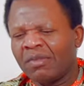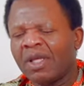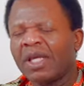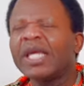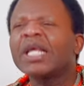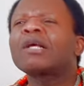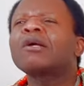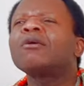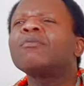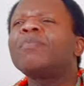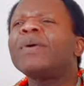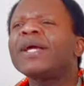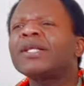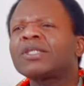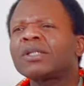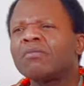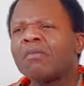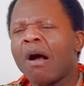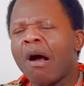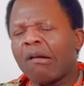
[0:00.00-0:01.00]
It could be
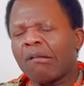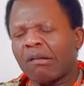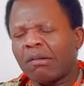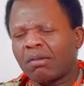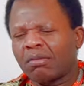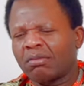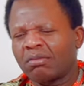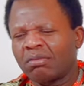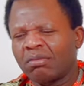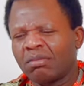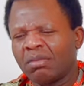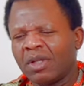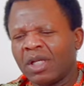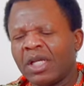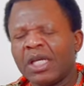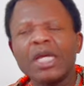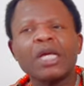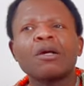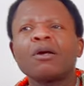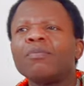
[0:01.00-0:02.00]
tomorrow.
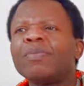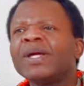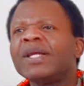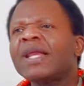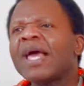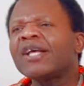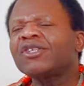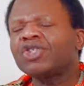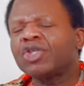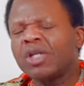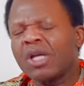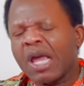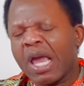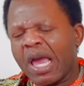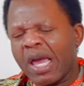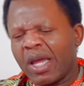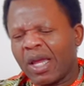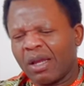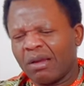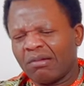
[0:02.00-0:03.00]
It could be next
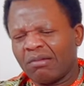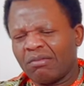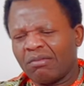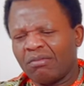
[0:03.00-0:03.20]
year.